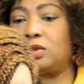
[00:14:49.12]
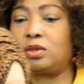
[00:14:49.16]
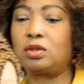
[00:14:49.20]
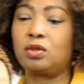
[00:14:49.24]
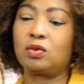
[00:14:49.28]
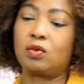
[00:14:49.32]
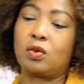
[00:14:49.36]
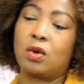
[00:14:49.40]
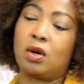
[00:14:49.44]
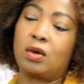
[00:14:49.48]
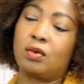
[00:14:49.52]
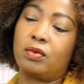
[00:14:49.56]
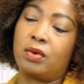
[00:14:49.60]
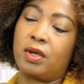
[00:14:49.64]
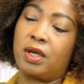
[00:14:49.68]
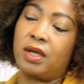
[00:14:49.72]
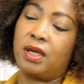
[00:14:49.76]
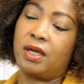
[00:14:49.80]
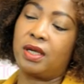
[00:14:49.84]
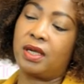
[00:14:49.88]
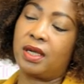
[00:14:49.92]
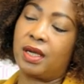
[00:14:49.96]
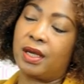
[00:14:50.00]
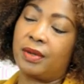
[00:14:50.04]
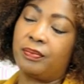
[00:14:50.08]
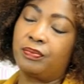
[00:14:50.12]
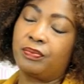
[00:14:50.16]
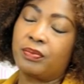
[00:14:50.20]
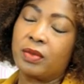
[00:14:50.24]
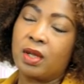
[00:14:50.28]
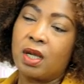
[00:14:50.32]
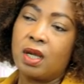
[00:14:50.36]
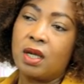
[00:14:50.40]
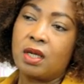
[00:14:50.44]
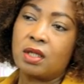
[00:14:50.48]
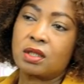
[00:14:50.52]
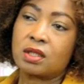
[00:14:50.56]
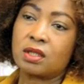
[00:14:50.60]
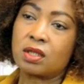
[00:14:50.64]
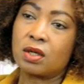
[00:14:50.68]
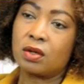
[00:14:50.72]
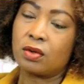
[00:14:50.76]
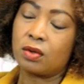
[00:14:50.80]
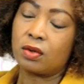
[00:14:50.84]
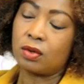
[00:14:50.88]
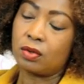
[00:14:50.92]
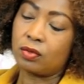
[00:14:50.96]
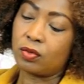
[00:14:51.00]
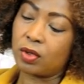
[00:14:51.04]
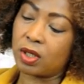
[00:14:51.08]
to work with here.
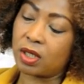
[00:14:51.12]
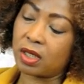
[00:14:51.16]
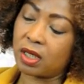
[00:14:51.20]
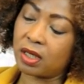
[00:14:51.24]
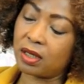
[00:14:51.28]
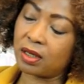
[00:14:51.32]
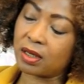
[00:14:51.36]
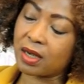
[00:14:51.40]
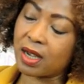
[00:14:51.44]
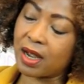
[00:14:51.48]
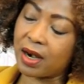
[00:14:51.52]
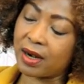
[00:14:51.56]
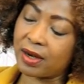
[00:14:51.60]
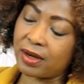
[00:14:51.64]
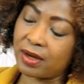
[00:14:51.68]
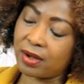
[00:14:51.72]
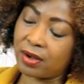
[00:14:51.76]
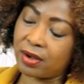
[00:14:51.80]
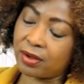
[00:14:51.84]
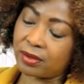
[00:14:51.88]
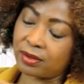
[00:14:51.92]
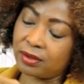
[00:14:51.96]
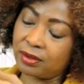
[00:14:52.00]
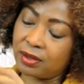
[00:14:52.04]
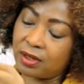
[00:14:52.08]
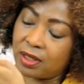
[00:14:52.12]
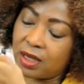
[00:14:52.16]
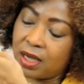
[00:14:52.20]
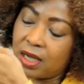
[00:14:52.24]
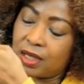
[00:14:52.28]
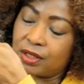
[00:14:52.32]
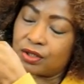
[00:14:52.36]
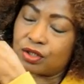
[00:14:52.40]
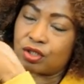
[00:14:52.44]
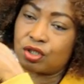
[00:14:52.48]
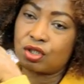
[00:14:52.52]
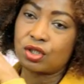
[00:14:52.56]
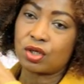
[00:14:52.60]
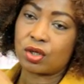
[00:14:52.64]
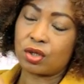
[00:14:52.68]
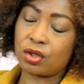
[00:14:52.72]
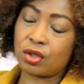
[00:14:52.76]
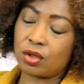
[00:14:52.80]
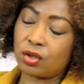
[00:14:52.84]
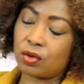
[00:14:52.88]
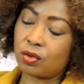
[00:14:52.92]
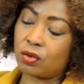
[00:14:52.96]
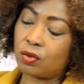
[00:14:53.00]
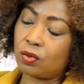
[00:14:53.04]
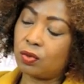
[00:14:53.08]
So we're gonna carry on and show
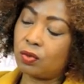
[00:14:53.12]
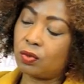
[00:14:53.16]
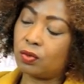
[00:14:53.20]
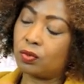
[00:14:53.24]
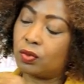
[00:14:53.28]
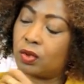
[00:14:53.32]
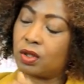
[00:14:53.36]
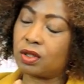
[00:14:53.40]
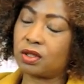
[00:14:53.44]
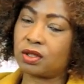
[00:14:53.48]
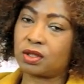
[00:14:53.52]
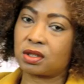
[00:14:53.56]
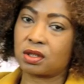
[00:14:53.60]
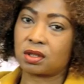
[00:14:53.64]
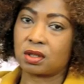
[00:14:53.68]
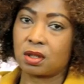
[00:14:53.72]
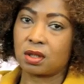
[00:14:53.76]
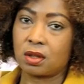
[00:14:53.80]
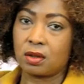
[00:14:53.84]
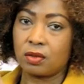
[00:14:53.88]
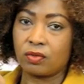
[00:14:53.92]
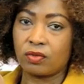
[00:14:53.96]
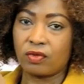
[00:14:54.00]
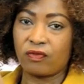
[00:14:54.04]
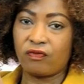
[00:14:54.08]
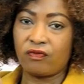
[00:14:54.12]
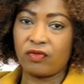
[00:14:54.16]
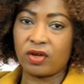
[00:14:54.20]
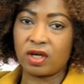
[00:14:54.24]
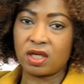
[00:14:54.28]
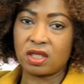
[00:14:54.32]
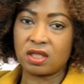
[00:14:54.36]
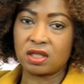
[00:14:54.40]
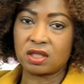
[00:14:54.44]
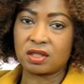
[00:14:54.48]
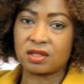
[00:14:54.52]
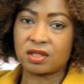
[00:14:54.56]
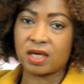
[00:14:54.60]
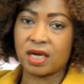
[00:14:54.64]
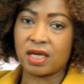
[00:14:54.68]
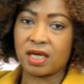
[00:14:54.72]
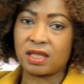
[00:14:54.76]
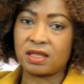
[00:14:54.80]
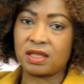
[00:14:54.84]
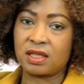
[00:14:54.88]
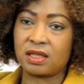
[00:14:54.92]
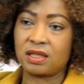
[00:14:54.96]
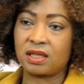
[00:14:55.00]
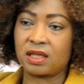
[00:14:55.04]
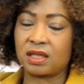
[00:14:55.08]
you once we finish
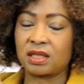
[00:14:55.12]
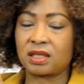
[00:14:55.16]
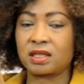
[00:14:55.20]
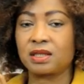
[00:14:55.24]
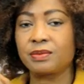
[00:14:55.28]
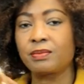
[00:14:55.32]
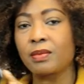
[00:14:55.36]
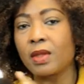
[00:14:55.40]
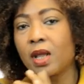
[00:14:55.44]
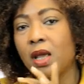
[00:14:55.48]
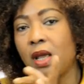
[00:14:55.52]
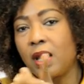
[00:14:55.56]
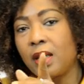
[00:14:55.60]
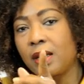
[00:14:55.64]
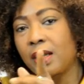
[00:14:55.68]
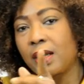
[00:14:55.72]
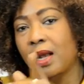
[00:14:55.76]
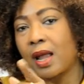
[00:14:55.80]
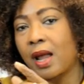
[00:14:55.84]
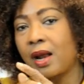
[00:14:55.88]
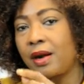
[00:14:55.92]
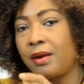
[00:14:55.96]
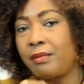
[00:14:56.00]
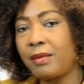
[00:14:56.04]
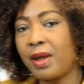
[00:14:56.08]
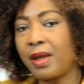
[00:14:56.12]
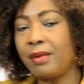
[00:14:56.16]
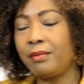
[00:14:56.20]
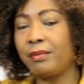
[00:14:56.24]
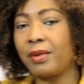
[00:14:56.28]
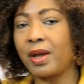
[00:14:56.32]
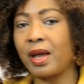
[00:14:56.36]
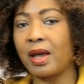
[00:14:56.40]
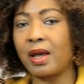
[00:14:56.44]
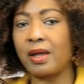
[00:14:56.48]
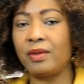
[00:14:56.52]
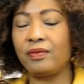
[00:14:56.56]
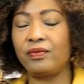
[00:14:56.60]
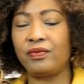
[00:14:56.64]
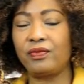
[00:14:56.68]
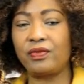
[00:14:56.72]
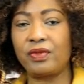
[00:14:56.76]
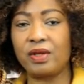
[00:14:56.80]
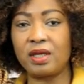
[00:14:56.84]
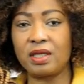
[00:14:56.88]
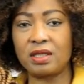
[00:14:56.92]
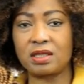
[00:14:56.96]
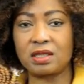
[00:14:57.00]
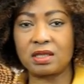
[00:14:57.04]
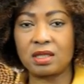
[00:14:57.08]
creating this. Now remember,
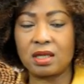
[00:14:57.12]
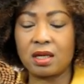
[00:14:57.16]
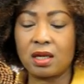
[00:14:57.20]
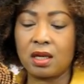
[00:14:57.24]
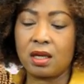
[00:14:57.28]
this